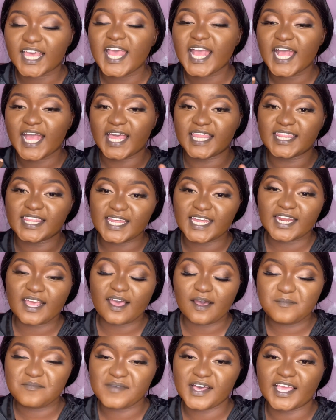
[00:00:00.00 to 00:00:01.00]
and then come
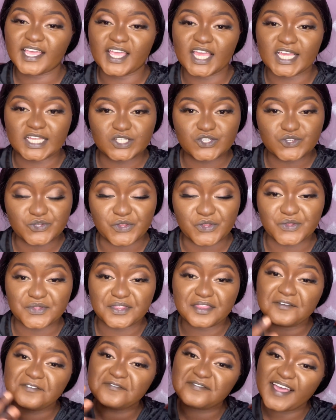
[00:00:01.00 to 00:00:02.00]
back and show you the
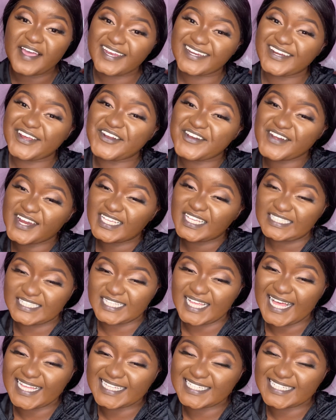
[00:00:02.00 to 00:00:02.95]
final result.